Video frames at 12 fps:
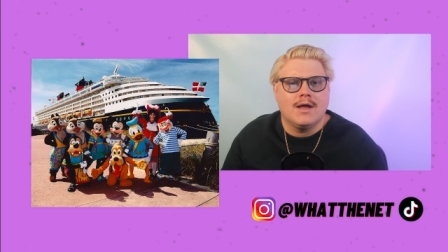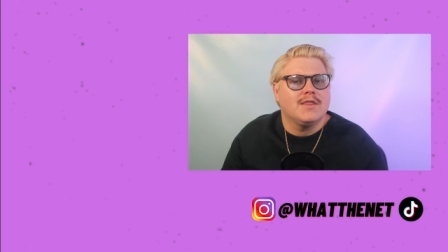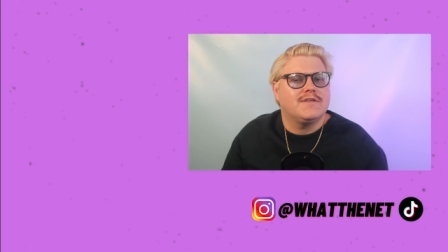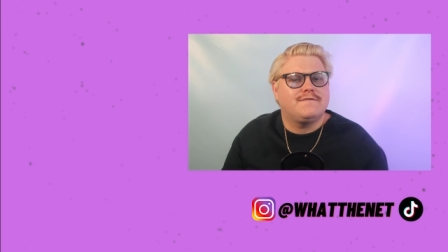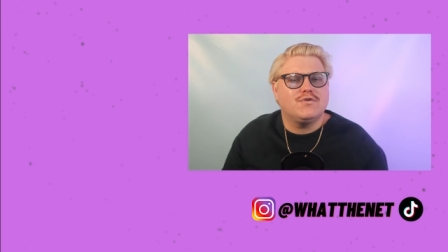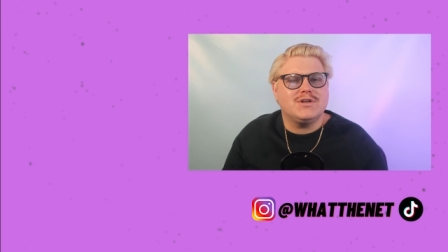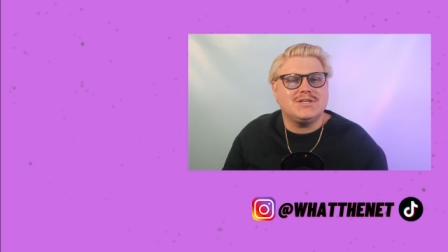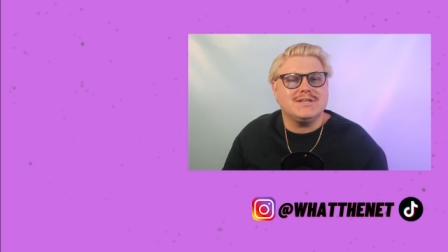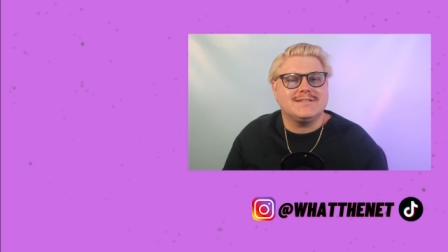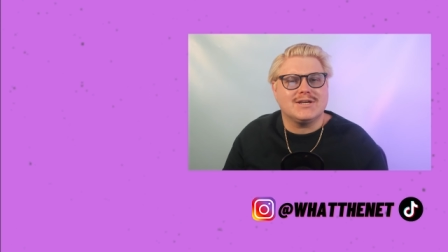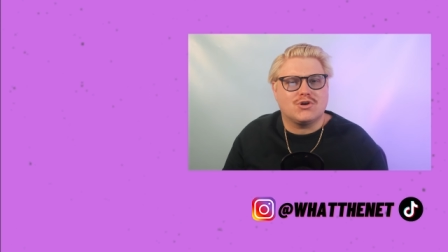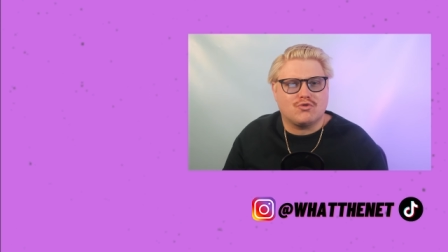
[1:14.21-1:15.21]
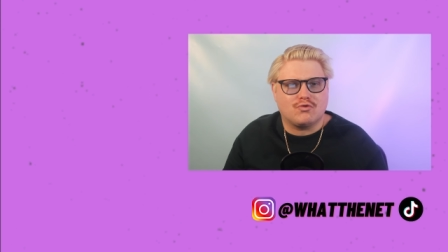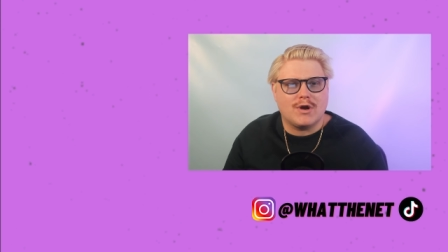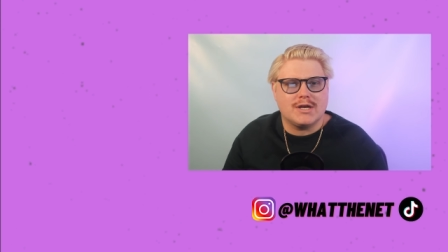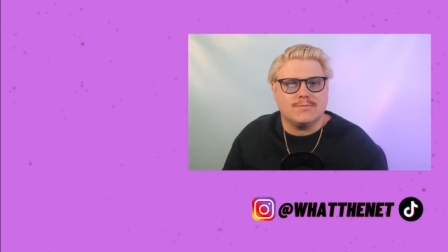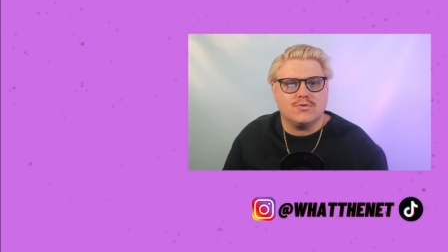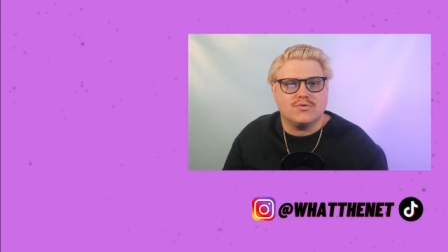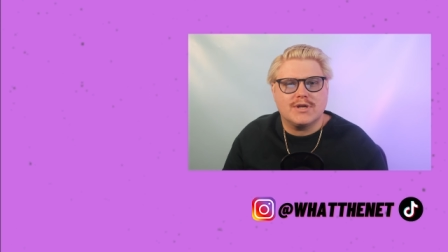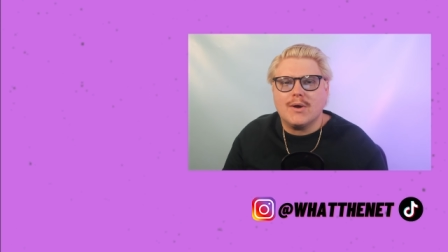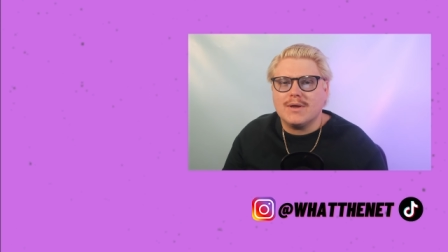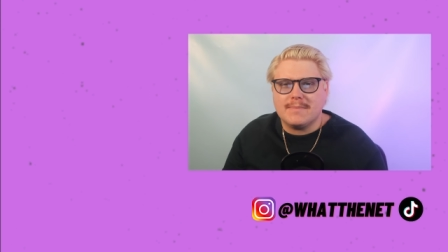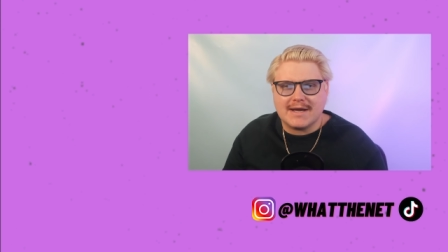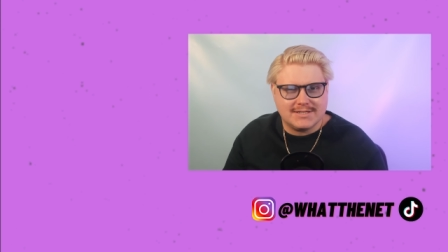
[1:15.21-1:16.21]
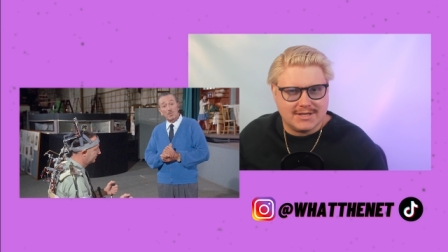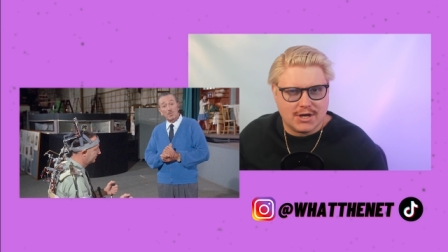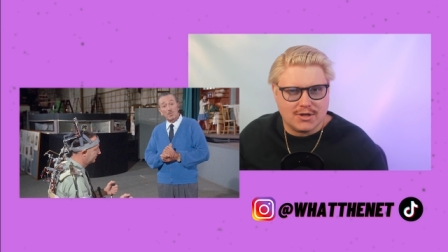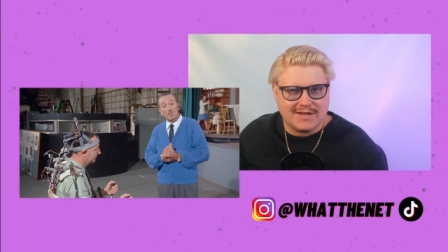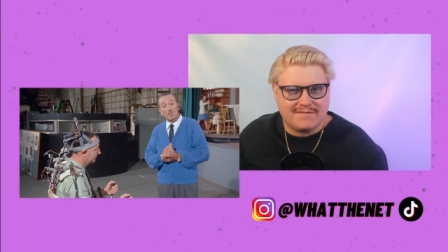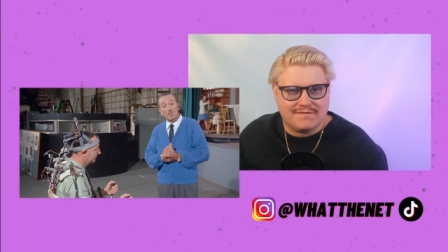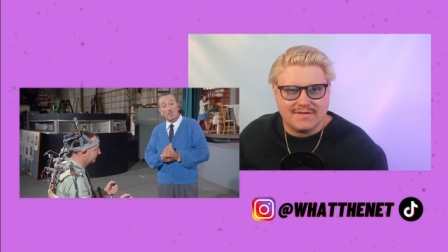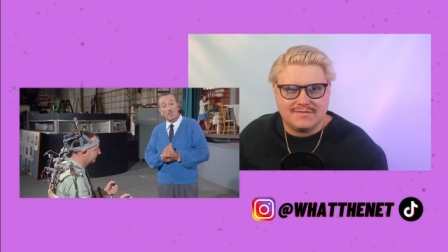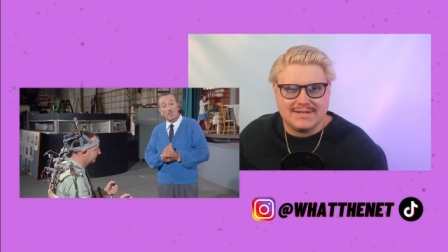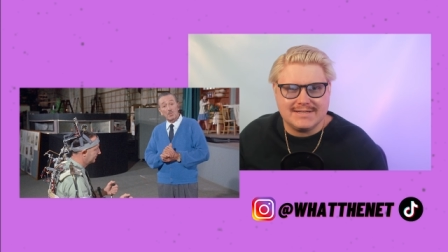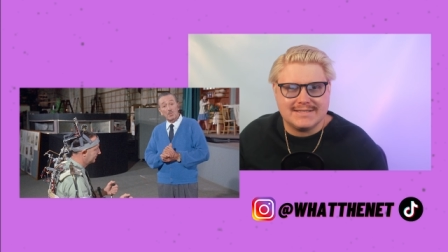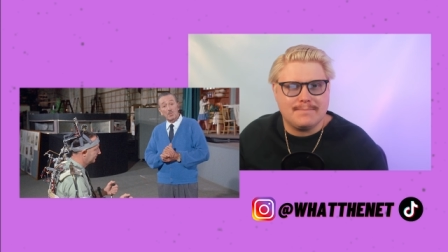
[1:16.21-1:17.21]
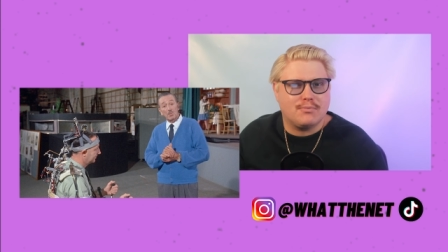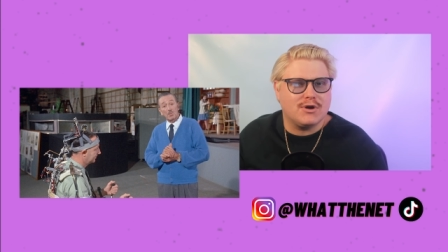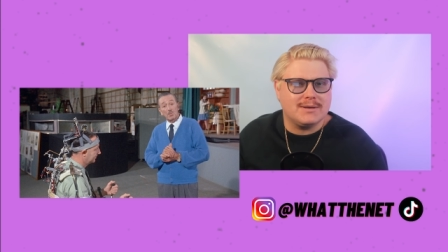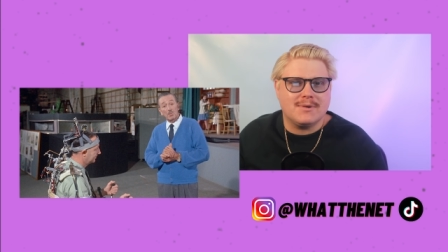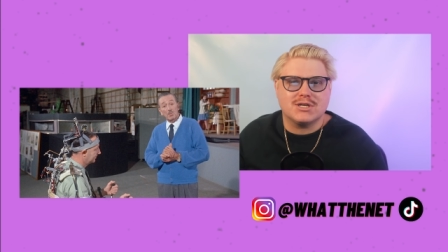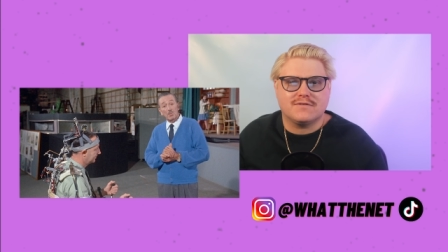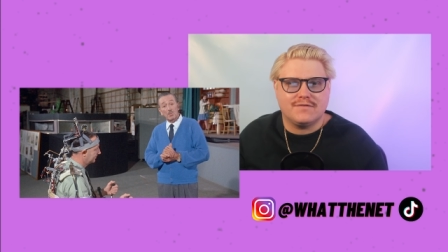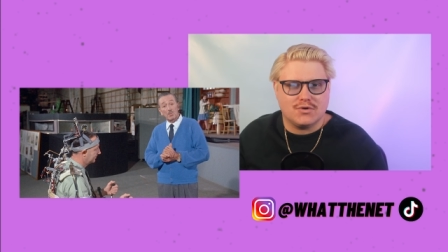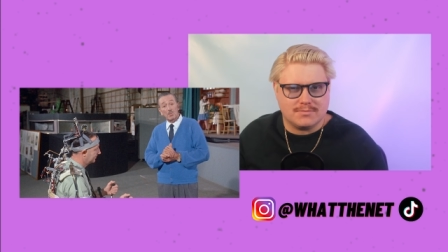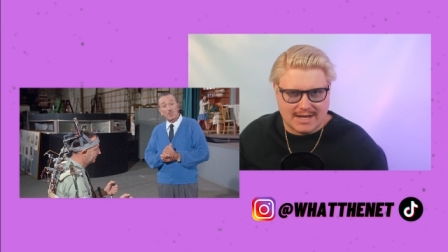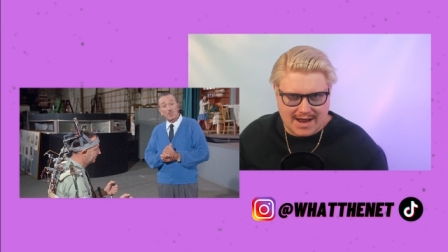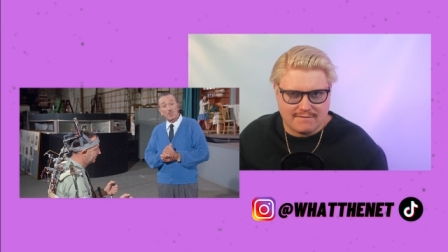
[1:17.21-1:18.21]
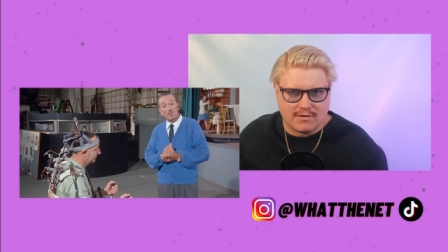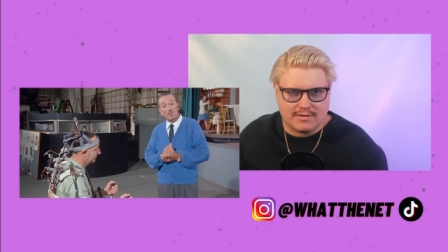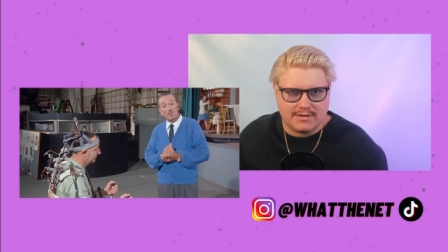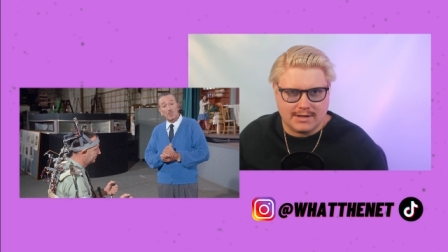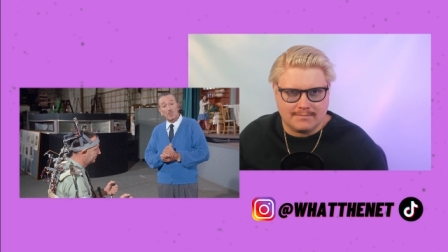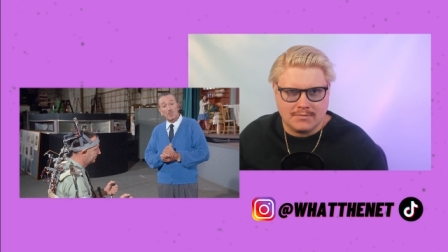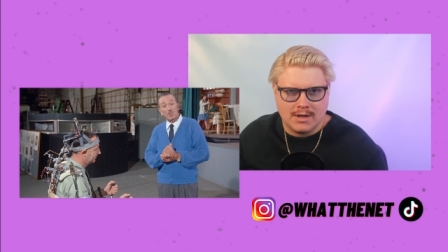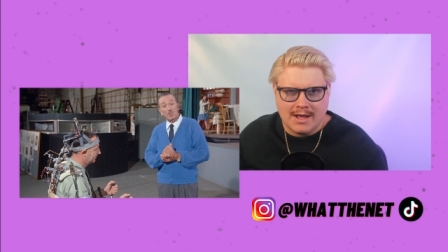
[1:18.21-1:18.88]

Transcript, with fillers: The footage is incredible. Going back to the early 50s, they pretty much filmed everything.